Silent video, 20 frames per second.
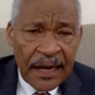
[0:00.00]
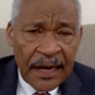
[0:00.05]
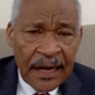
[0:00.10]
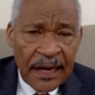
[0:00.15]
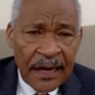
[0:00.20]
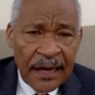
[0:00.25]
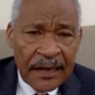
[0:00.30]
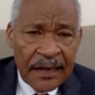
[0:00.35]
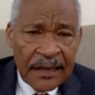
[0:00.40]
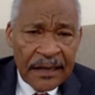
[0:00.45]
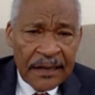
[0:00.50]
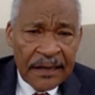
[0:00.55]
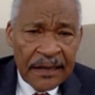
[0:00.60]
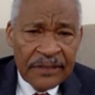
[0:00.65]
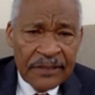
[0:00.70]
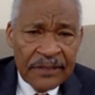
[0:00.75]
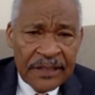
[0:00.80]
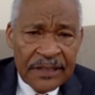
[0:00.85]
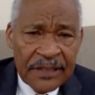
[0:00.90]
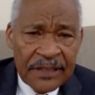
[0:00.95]
gives a
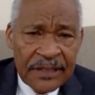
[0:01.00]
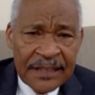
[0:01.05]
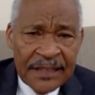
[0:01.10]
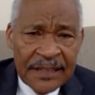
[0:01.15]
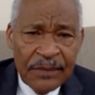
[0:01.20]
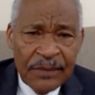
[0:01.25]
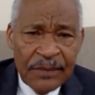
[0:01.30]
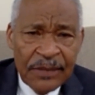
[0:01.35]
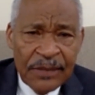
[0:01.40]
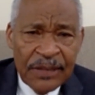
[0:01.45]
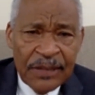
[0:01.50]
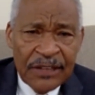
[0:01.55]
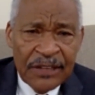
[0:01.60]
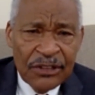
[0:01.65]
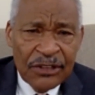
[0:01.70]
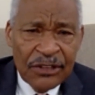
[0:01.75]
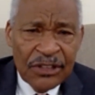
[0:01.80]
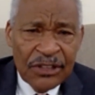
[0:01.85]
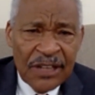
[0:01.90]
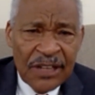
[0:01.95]
testimony that just
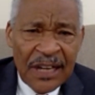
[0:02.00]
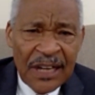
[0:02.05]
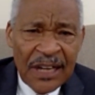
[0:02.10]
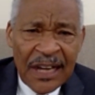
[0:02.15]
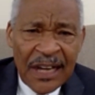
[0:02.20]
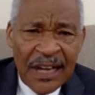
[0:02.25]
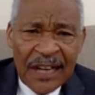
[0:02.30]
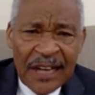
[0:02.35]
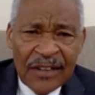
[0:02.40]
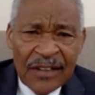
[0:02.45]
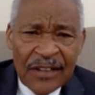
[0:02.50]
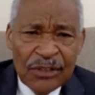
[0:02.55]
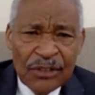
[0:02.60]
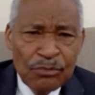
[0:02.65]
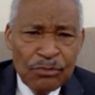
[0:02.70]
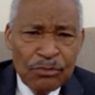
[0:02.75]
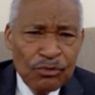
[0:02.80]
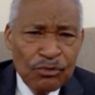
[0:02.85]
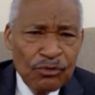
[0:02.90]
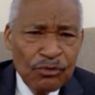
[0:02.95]
moved
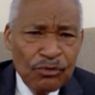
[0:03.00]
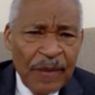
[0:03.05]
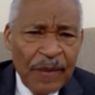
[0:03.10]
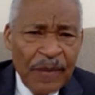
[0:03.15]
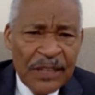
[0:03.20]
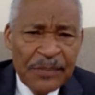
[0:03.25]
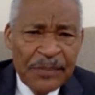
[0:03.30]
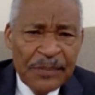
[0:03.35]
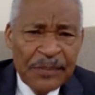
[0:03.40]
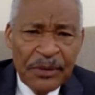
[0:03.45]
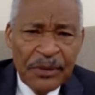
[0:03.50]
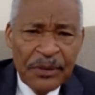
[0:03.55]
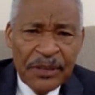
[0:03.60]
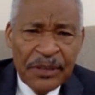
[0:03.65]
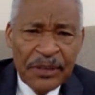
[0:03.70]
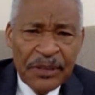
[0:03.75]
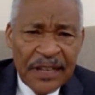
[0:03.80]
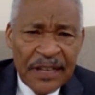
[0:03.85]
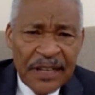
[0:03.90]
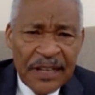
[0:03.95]
my spirit
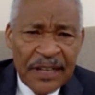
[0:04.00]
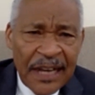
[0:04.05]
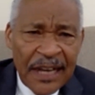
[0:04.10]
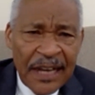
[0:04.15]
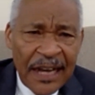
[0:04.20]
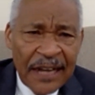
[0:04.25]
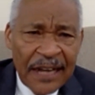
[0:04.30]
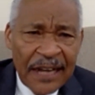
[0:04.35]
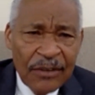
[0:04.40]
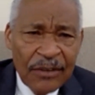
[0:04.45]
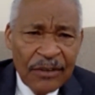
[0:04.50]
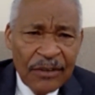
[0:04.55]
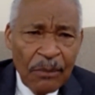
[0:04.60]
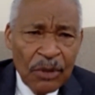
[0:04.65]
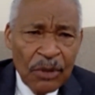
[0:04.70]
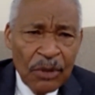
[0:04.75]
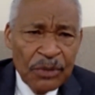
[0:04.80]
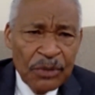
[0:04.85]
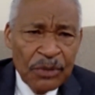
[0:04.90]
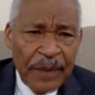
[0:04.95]
to a much
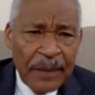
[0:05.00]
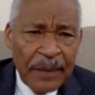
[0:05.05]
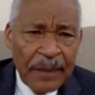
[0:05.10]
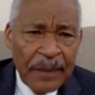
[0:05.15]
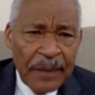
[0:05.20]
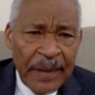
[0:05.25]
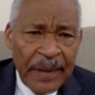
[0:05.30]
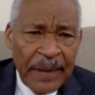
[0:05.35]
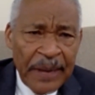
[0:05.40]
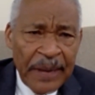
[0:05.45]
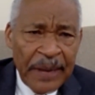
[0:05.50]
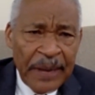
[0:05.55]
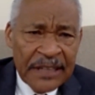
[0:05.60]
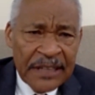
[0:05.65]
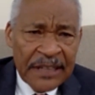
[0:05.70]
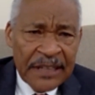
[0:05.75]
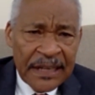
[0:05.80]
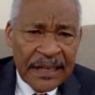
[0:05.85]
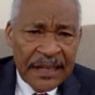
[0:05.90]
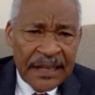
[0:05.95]
better place, and
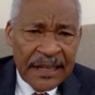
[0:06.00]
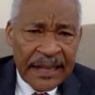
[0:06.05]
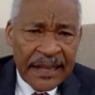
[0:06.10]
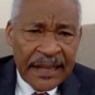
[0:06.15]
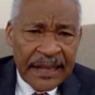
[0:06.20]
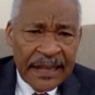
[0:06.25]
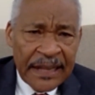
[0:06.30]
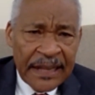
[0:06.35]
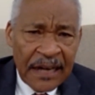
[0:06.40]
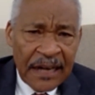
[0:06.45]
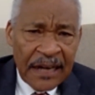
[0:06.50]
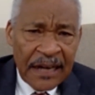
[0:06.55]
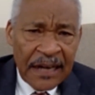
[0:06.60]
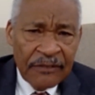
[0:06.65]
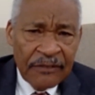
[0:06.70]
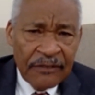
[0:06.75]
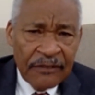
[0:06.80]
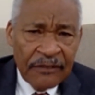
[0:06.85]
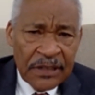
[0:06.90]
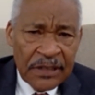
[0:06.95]
I thank God for the
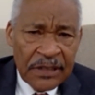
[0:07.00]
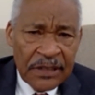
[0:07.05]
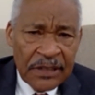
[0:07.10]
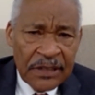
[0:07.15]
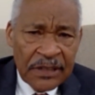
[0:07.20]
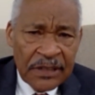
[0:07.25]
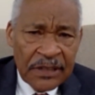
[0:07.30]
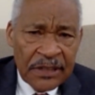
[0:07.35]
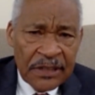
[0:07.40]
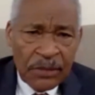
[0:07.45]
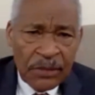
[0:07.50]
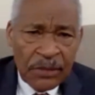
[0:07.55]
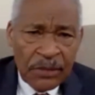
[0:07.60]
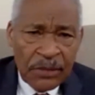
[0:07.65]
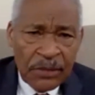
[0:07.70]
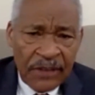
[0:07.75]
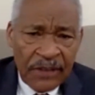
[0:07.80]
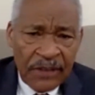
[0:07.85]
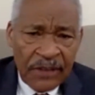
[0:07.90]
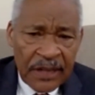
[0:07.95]
testimonies of
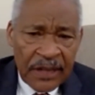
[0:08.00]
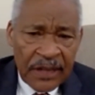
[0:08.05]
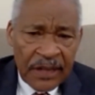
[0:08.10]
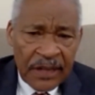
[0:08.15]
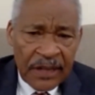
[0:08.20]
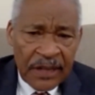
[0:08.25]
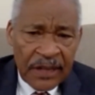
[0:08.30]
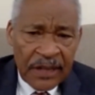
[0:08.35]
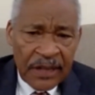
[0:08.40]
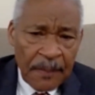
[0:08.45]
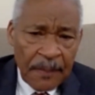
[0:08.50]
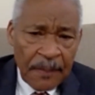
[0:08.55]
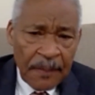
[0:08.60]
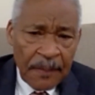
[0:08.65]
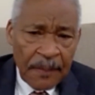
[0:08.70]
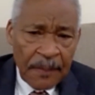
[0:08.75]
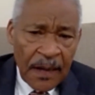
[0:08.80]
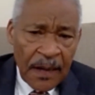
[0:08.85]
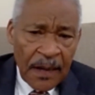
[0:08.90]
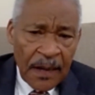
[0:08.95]
others. And I
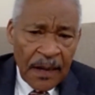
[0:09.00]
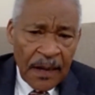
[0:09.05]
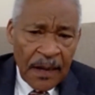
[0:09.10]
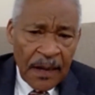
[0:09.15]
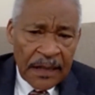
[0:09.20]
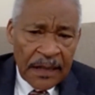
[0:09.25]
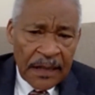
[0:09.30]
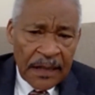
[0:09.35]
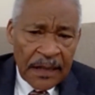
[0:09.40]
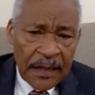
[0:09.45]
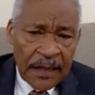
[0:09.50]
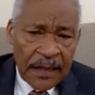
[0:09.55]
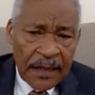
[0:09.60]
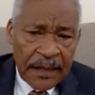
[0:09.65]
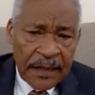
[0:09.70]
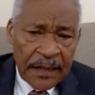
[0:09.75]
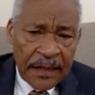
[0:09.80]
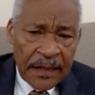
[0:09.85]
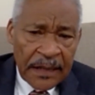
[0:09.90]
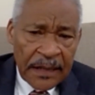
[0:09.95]
think that all of us
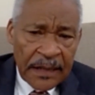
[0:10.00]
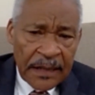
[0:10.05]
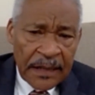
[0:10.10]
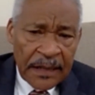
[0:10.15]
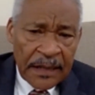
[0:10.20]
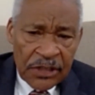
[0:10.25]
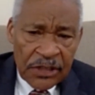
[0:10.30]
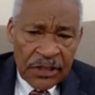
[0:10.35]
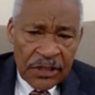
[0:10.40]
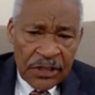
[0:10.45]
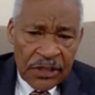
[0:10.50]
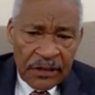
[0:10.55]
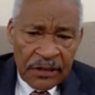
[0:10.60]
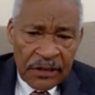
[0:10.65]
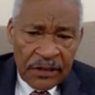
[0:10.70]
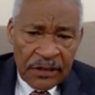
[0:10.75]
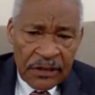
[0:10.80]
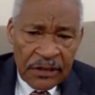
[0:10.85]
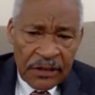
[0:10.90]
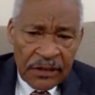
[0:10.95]
here, and the fact that
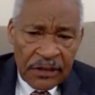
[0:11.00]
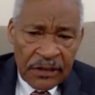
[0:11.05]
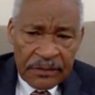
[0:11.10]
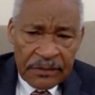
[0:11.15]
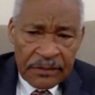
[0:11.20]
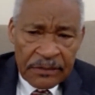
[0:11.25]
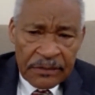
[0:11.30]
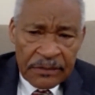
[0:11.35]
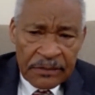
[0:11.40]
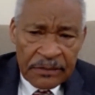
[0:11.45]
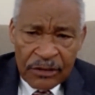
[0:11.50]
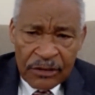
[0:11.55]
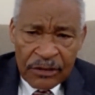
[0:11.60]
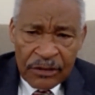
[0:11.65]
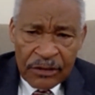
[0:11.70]
you have included